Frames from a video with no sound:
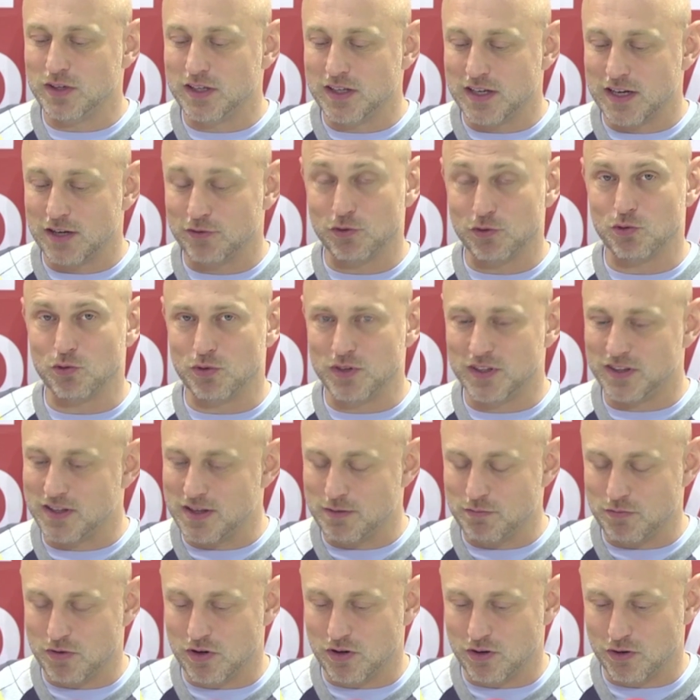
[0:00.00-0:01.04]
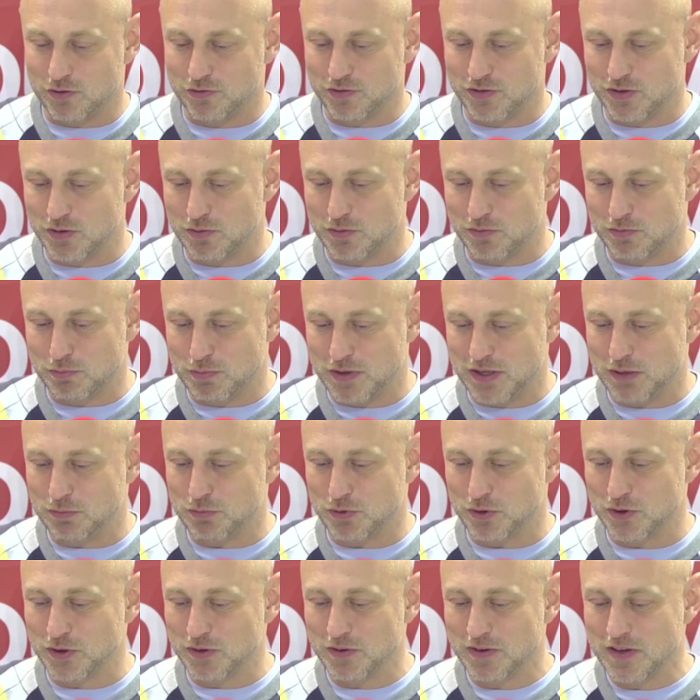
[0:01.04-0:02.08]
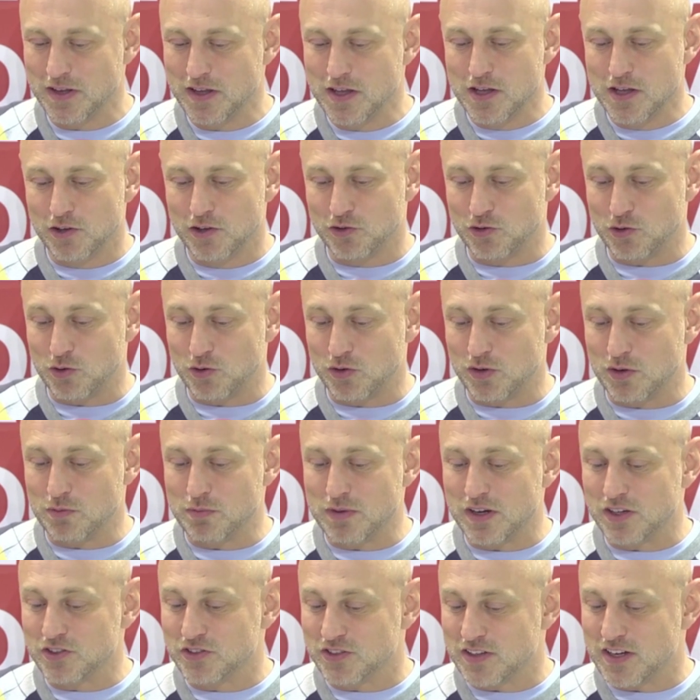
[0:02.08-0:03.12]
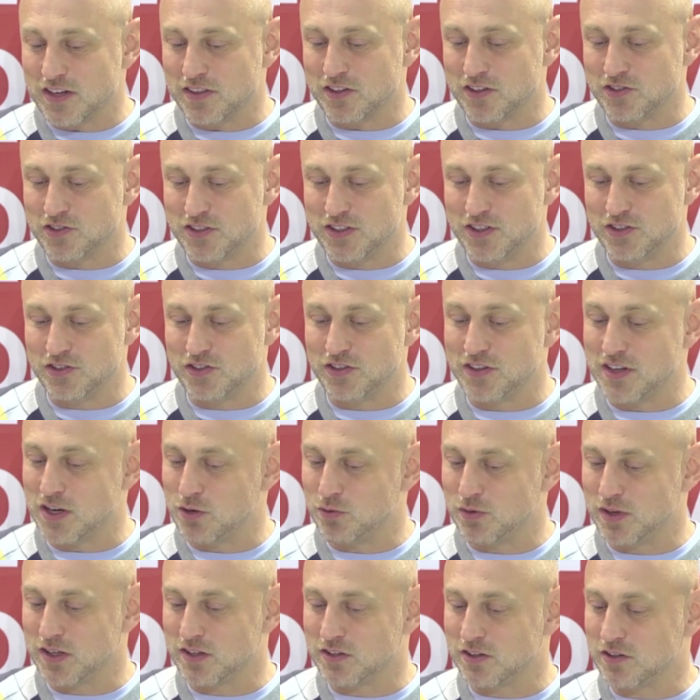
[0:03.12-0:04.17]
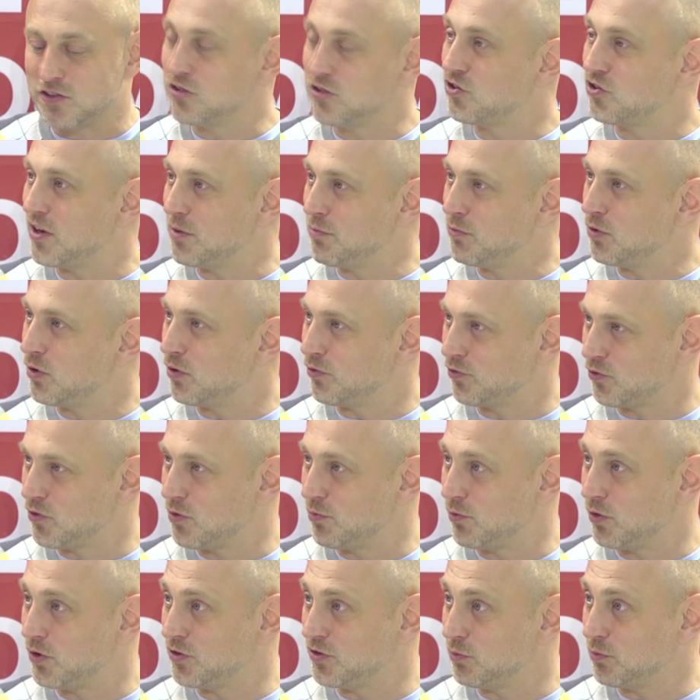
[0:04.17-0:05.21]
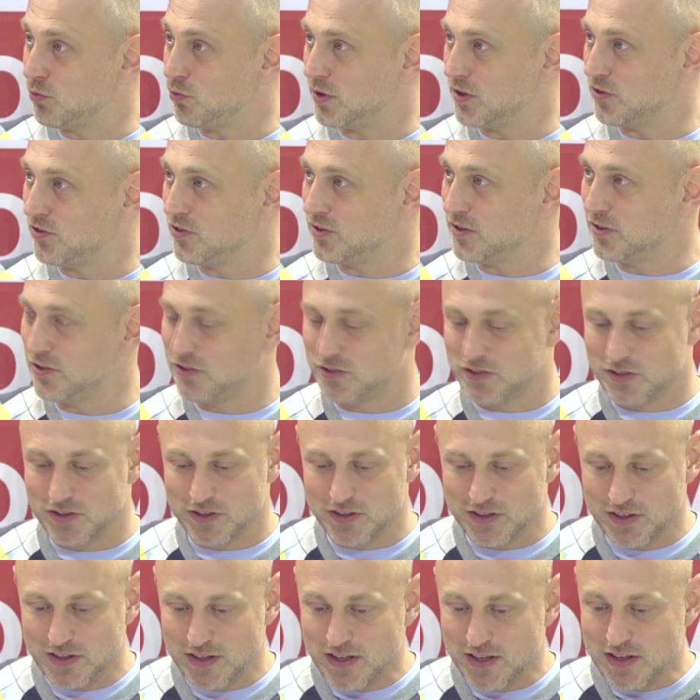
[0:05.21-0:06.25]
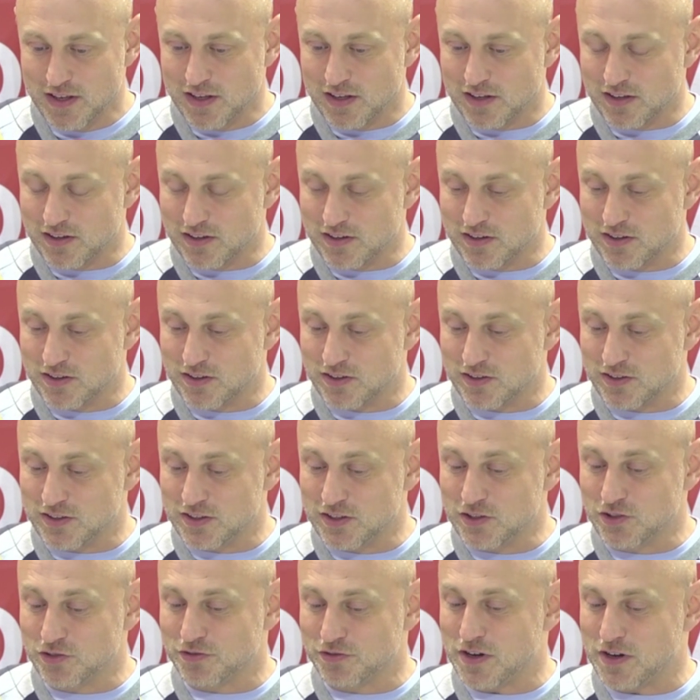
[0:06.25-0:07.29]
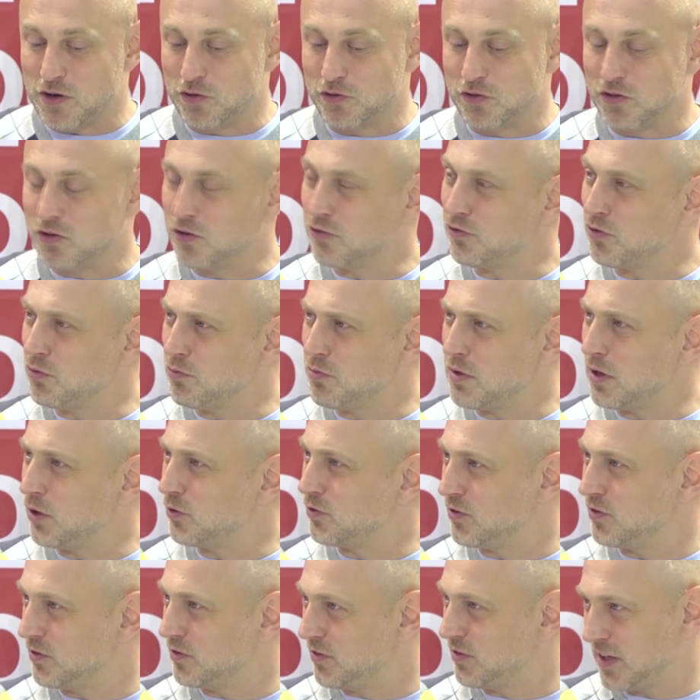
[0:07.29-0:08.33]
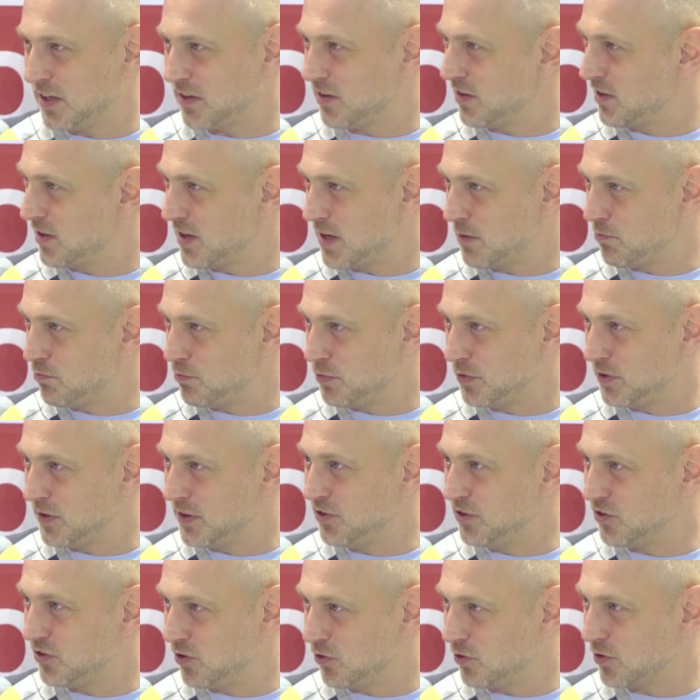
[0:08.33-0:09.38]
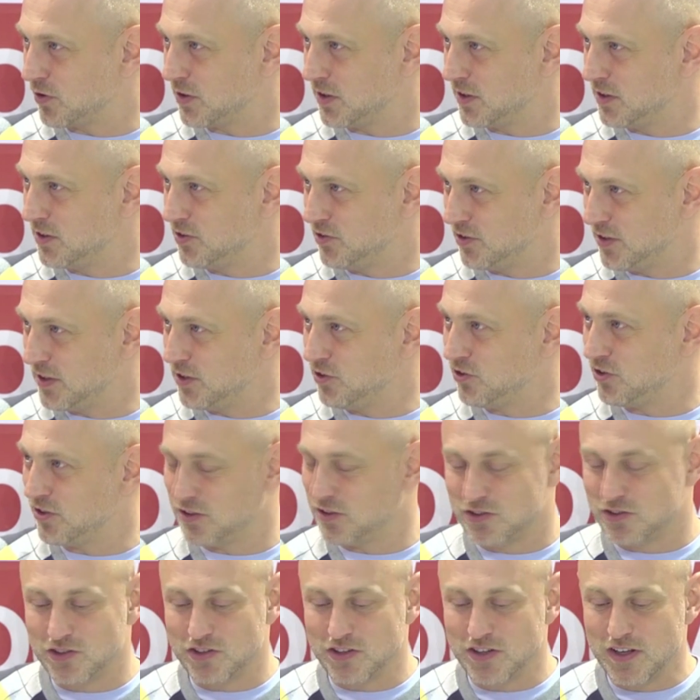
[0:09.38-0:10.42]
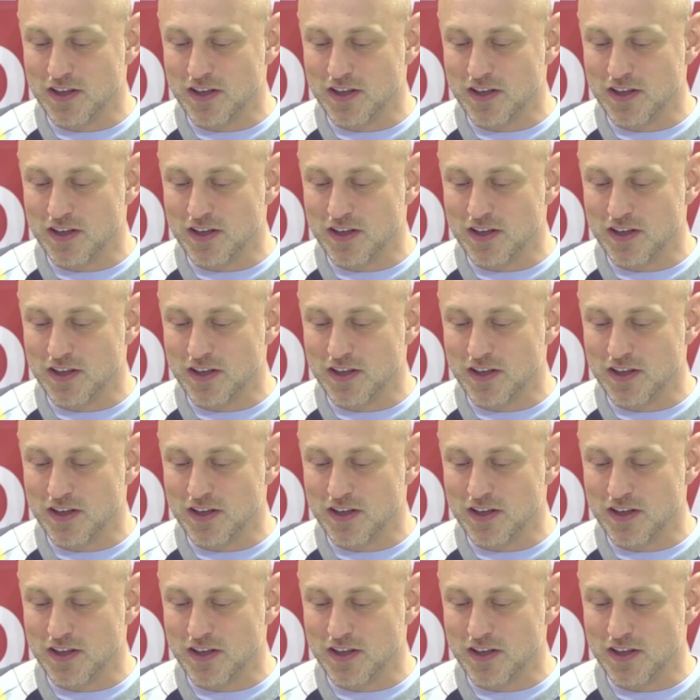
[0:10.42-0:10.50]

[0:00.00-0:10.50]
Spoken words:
have to read them off the paper. So amongst others, he's a director at the Chamber of Commerce in Brussels. He's founder of about 10 companies and organizations,